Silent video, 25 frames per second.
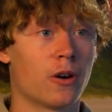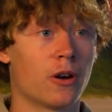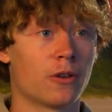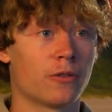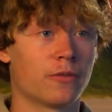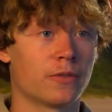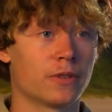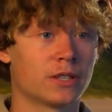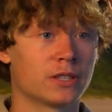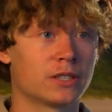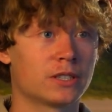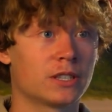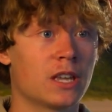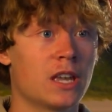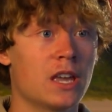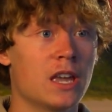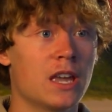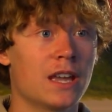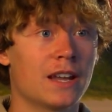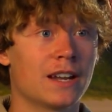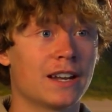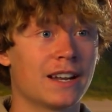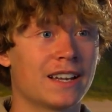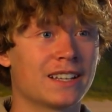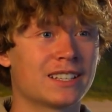office
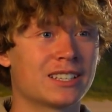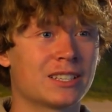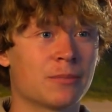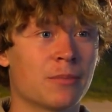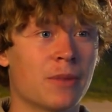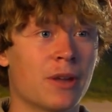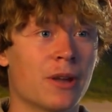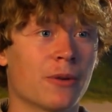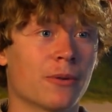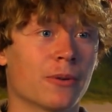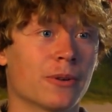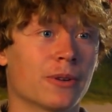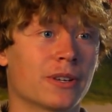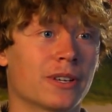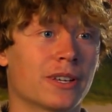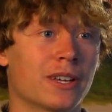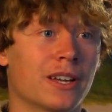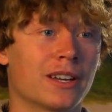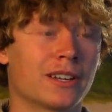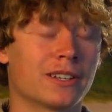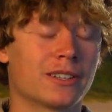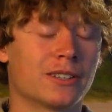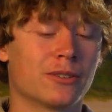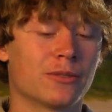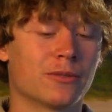and I asked the mayor what
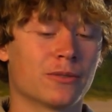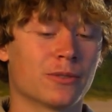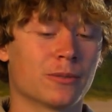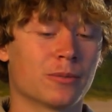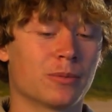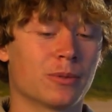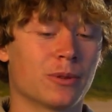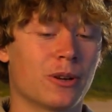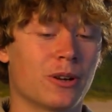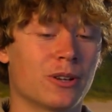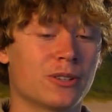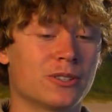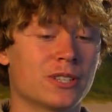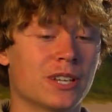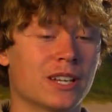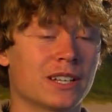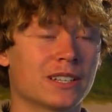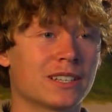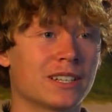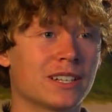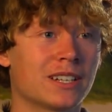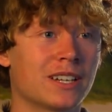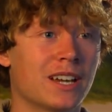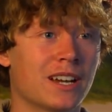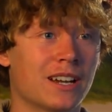I could do for a
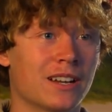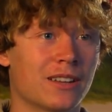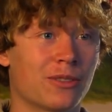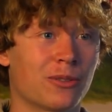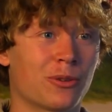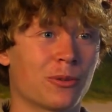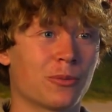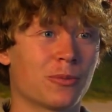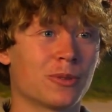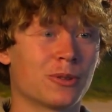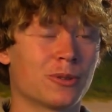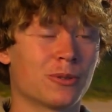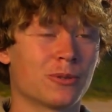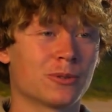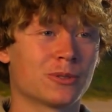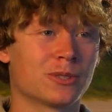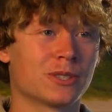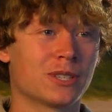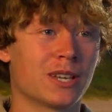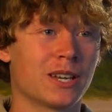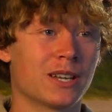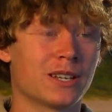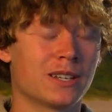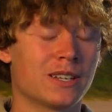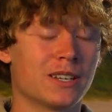project. And he kind of threw me towards
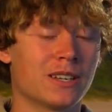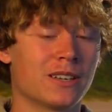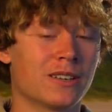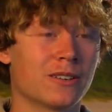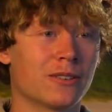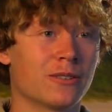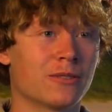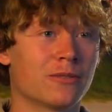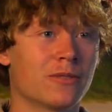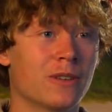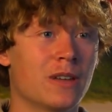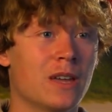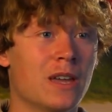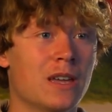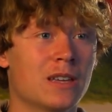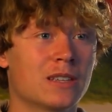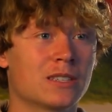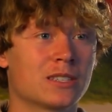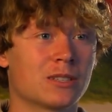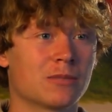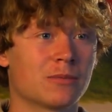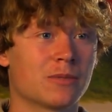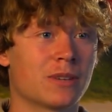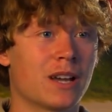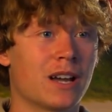the idea of
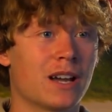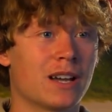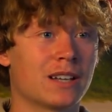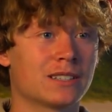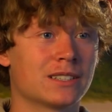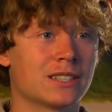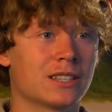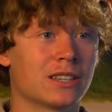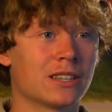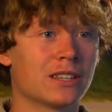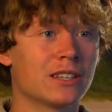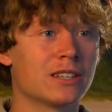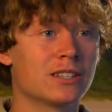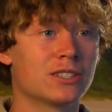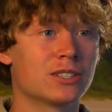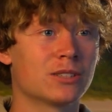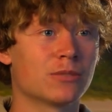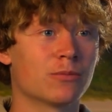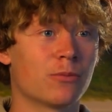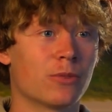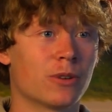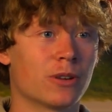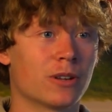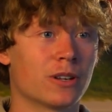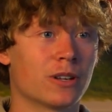some guys, the
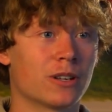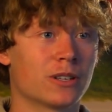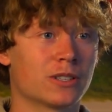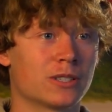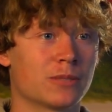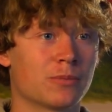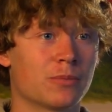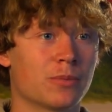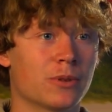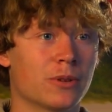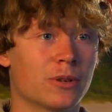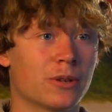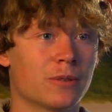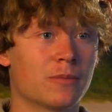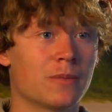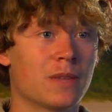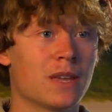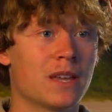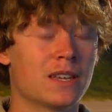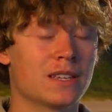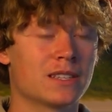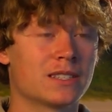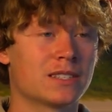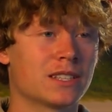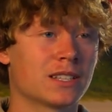Legion, wanted us to put
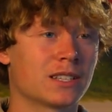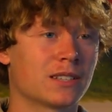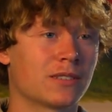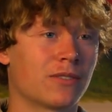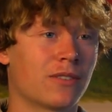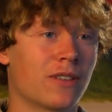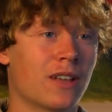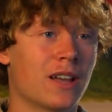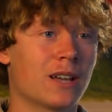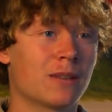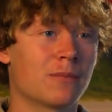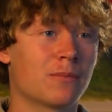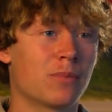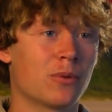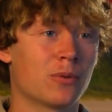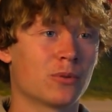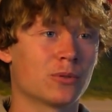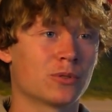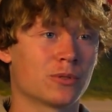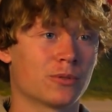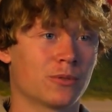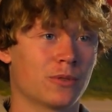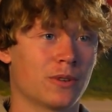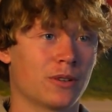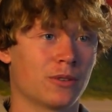six
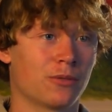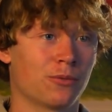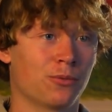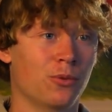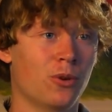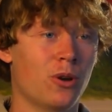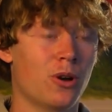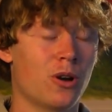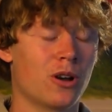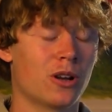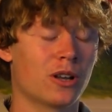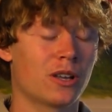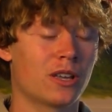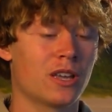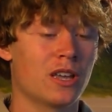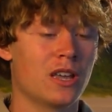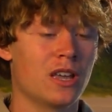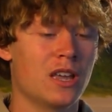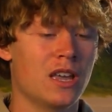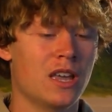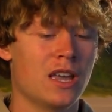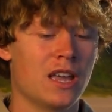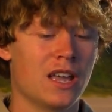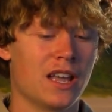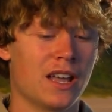flagpoles around the rock.
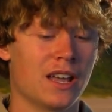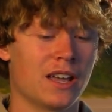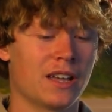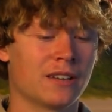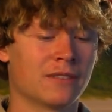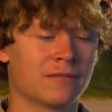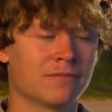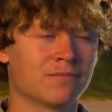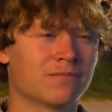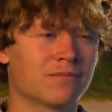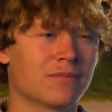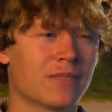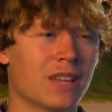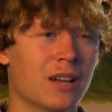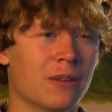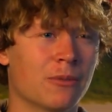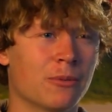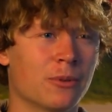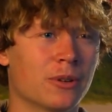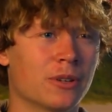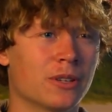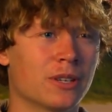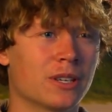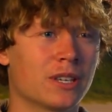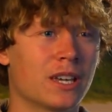And I
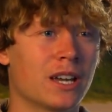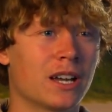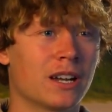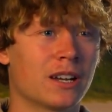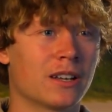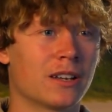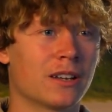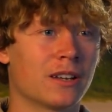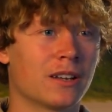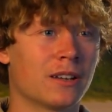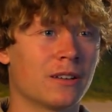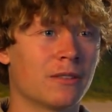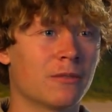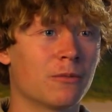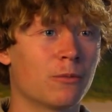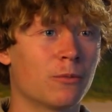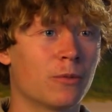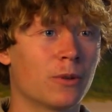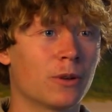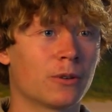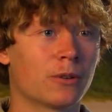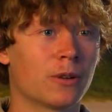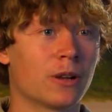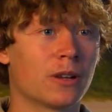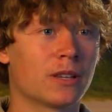really kind of
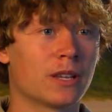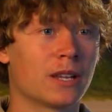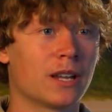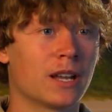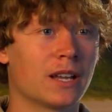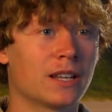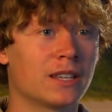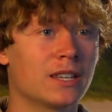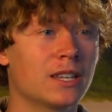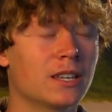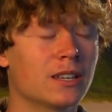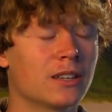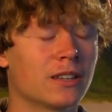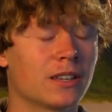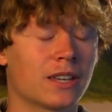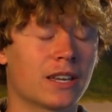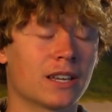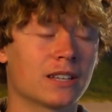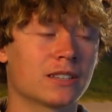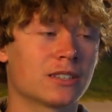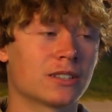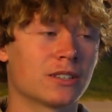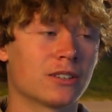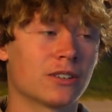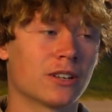went around that idea like,
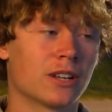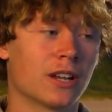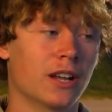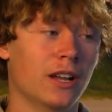that's a good